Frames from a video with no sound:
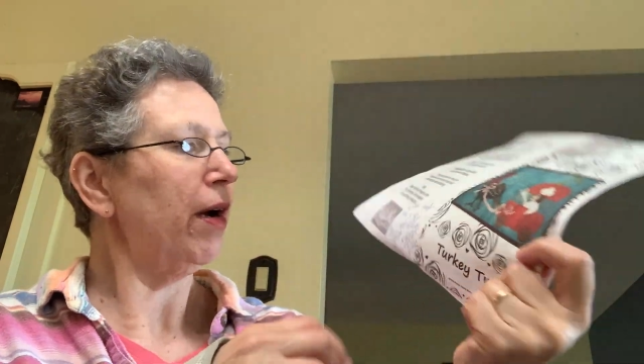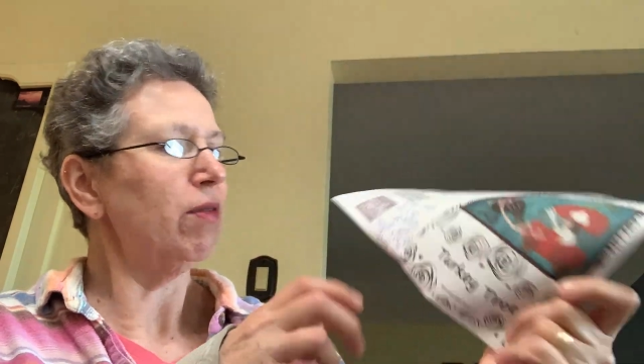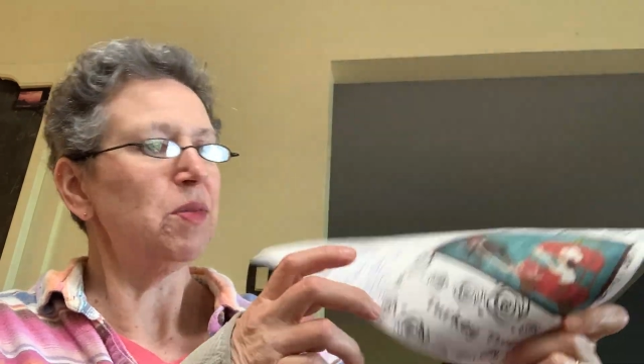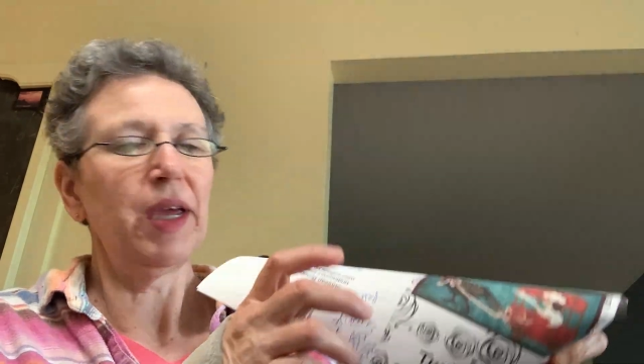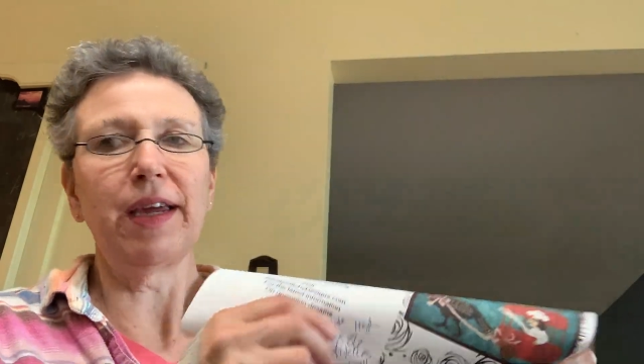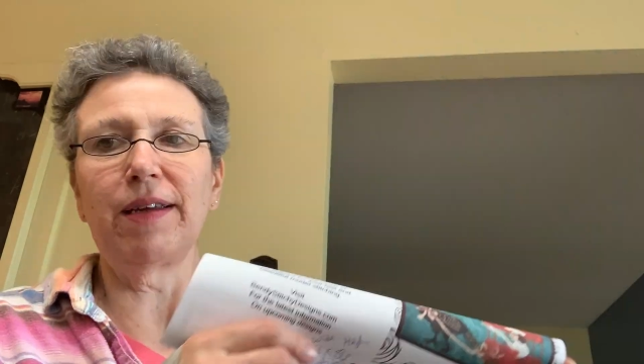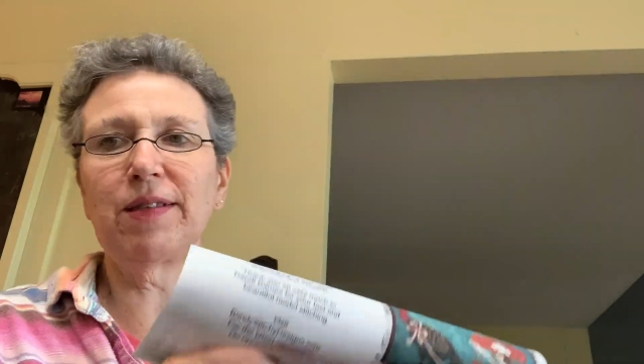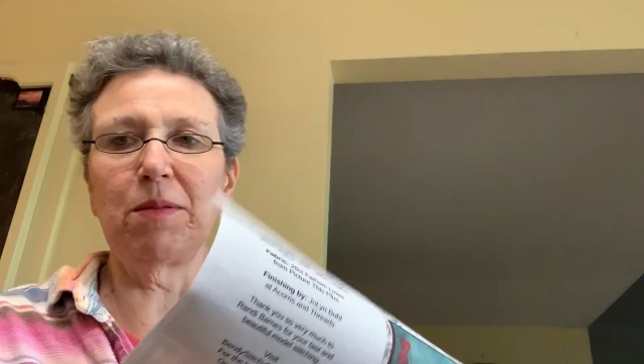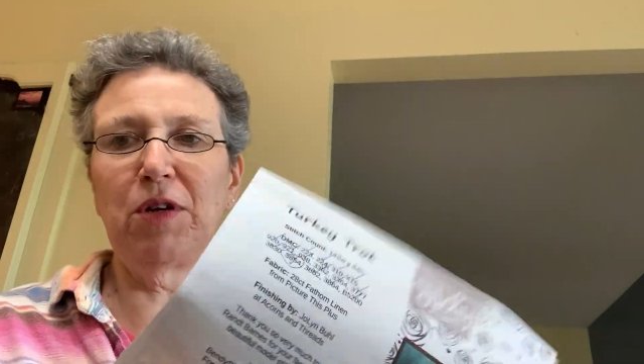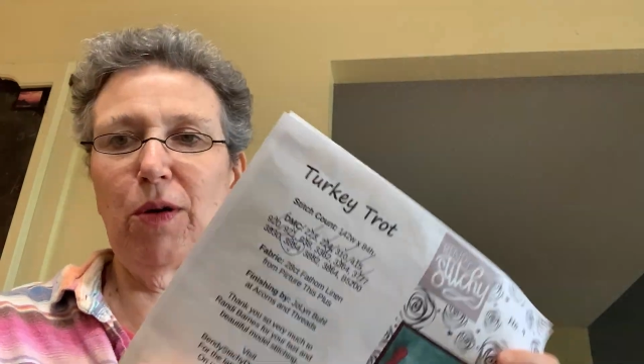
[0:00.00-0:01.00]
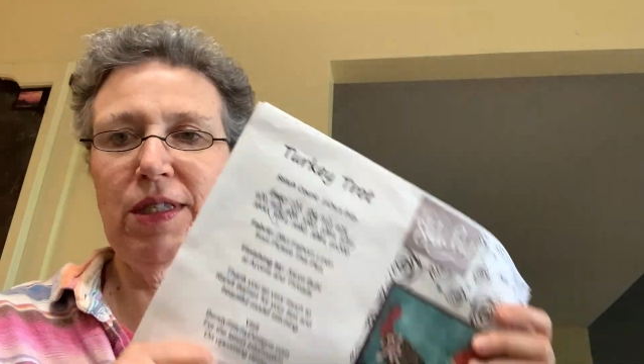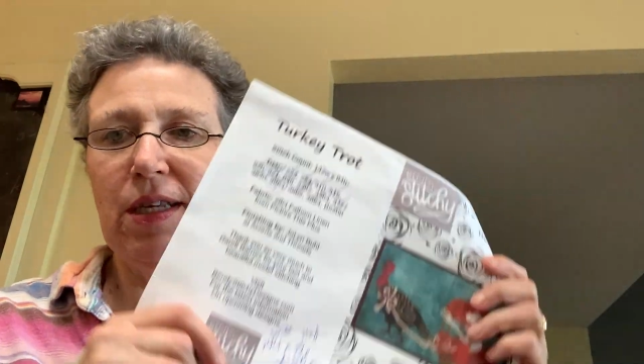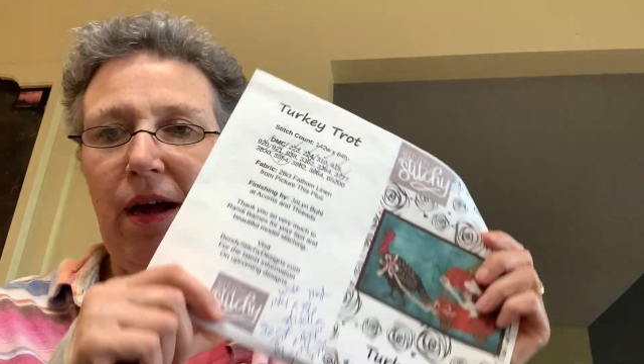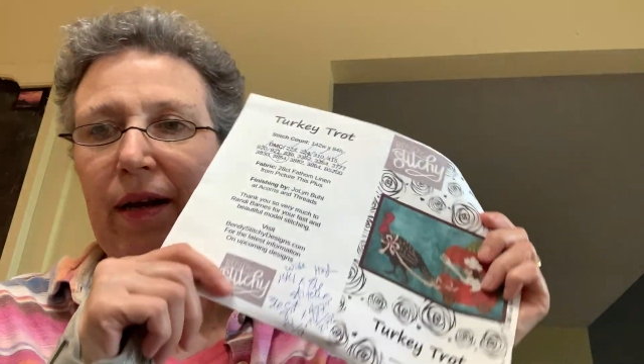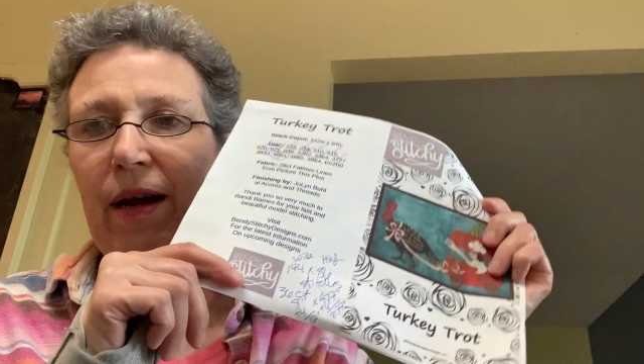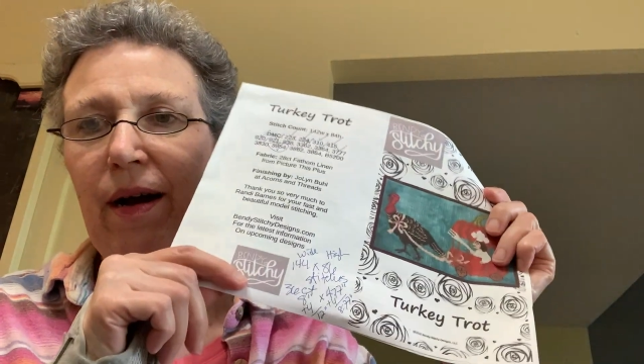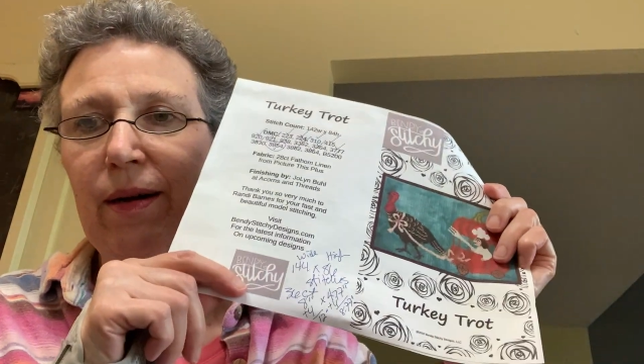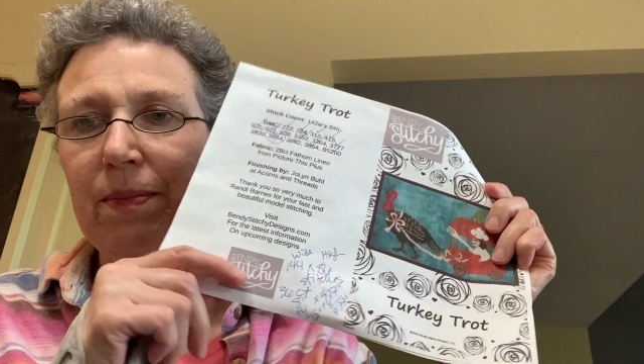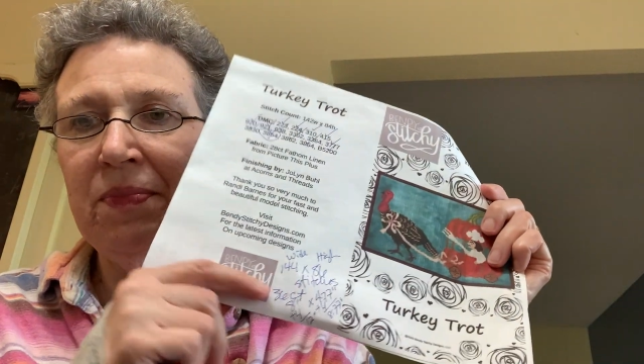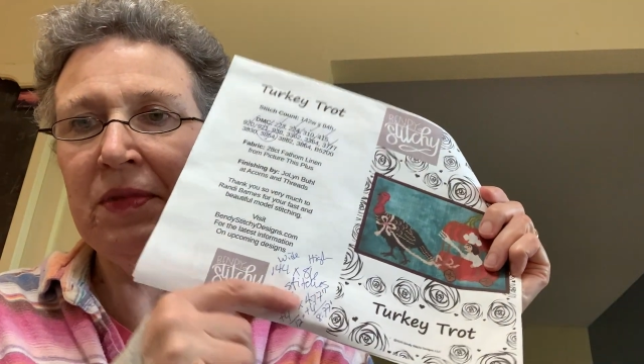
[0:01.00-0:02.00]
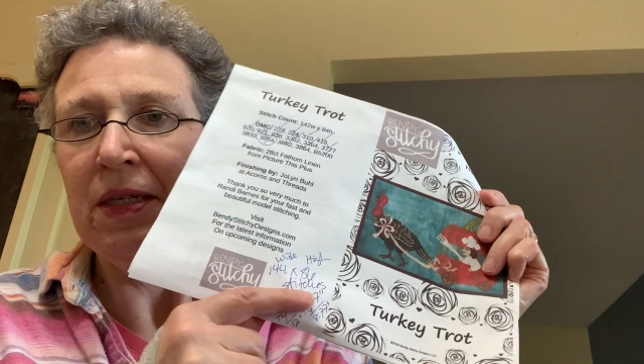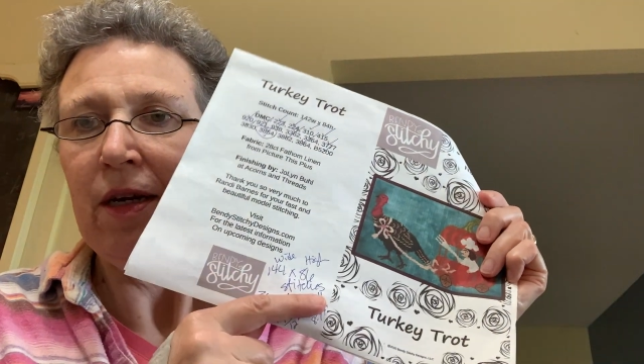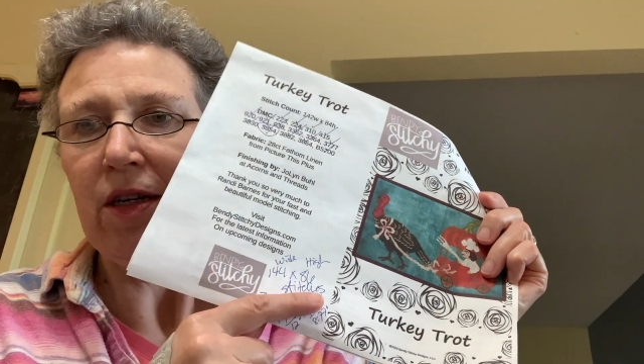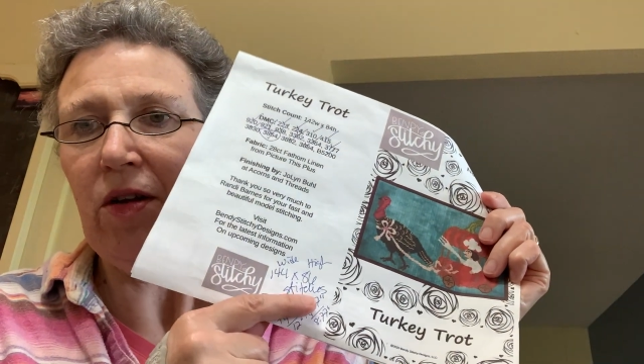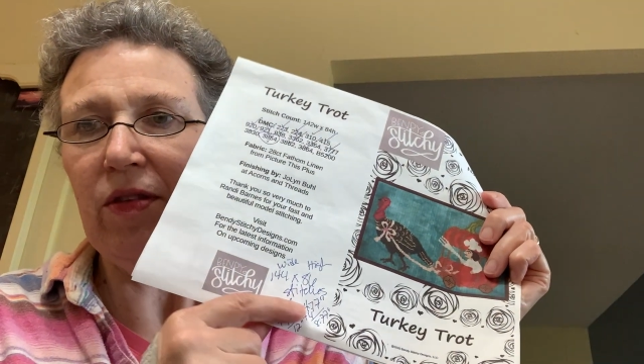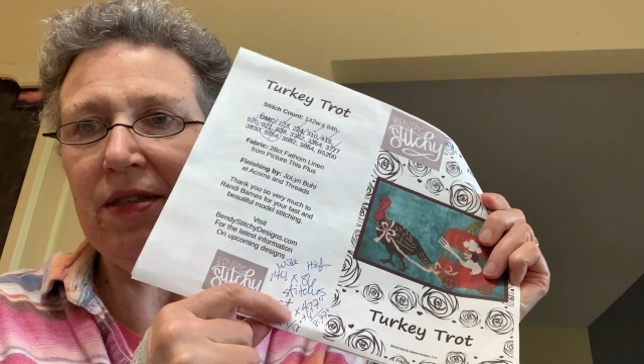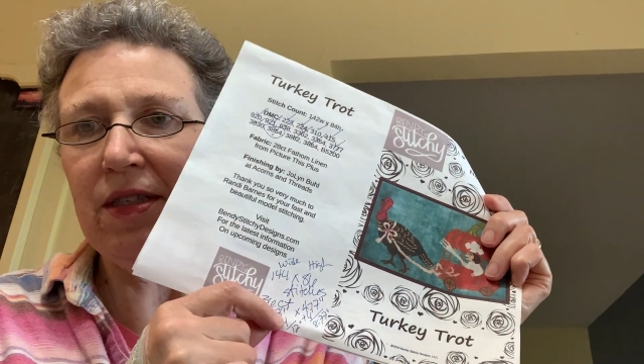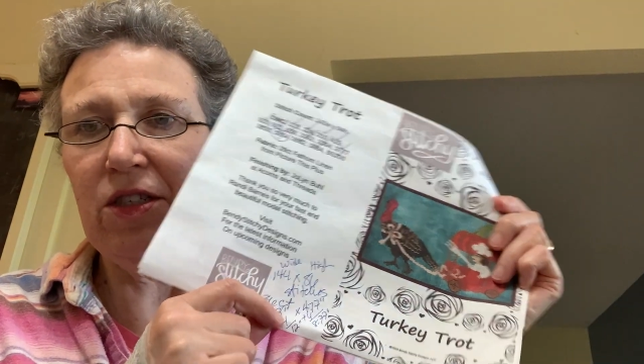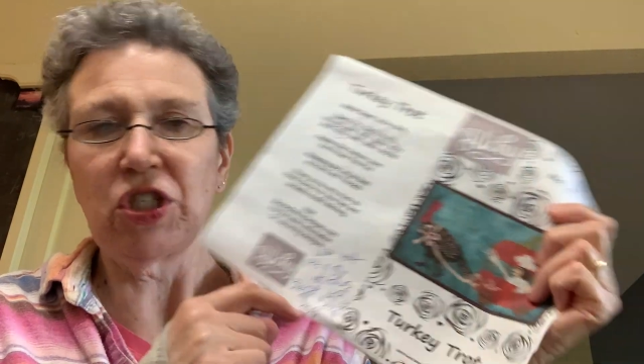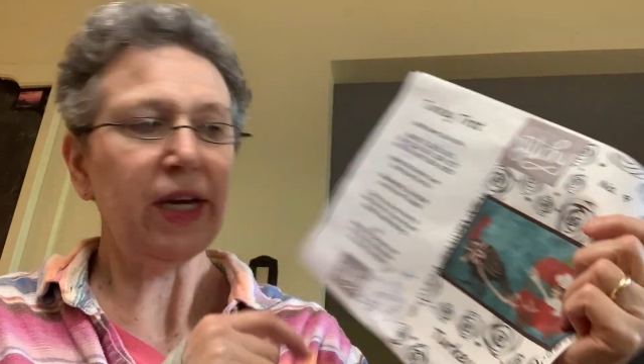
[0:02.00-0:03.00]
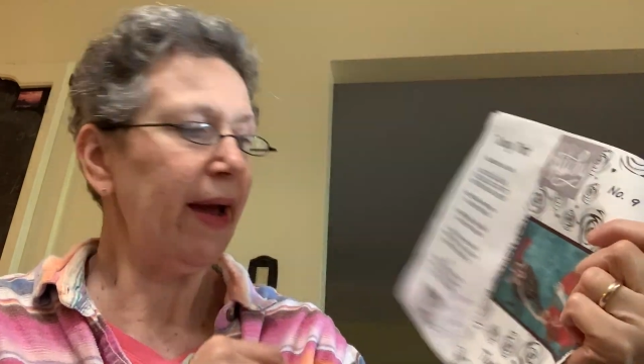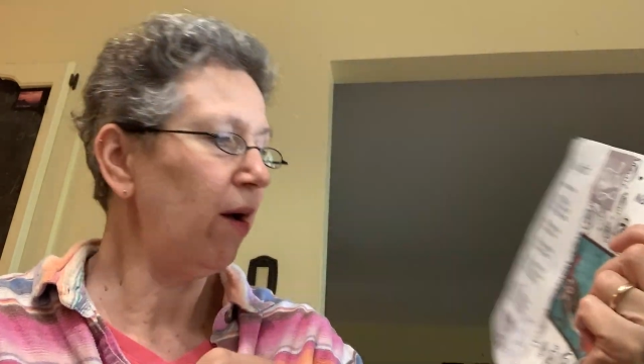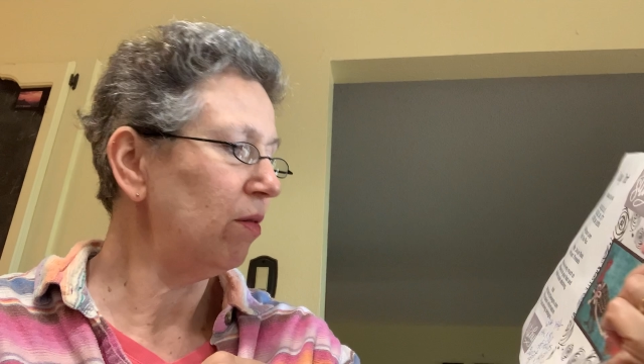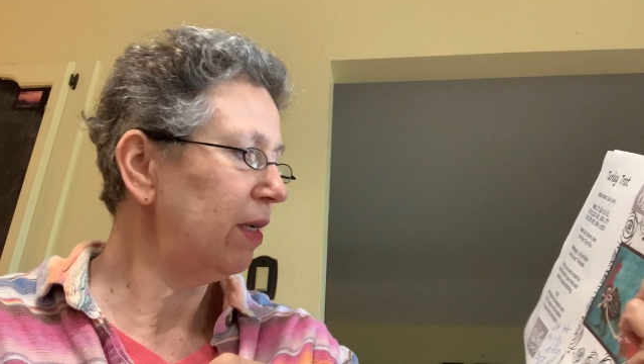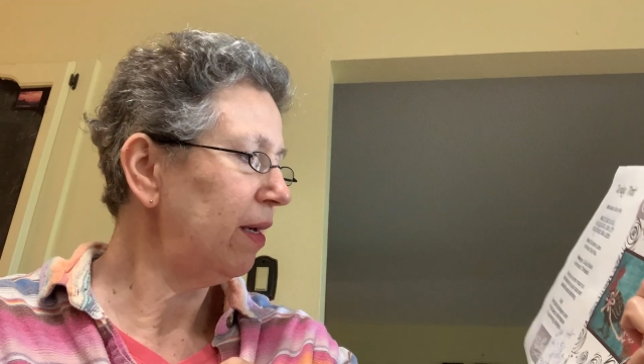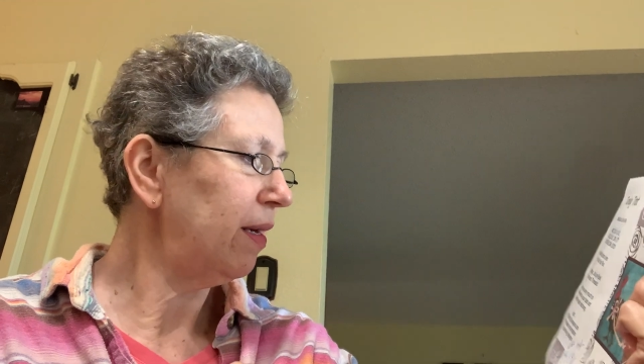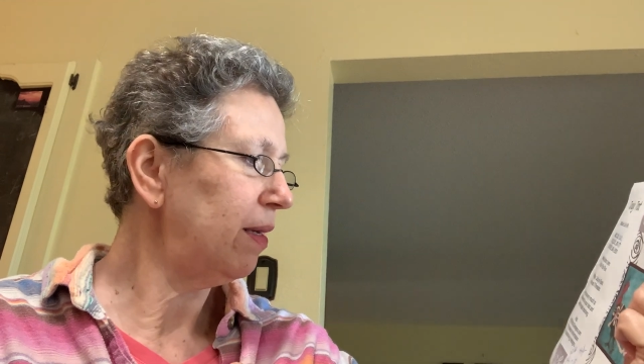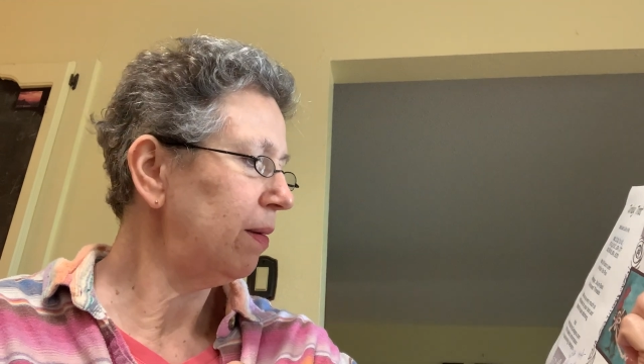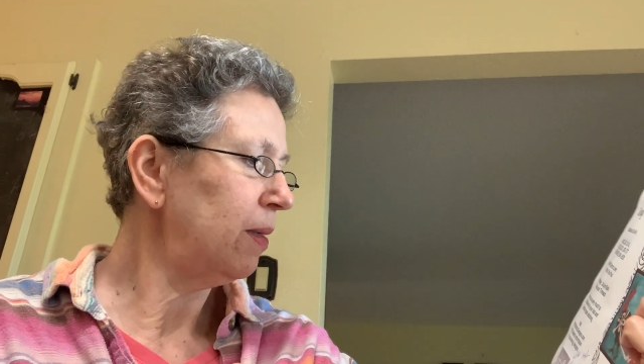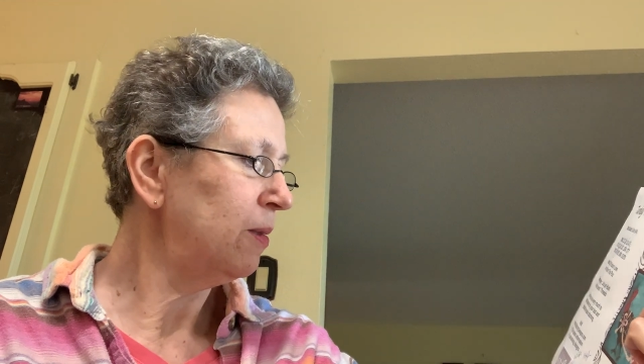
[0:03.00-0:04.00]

I was making some notes on the stitch count and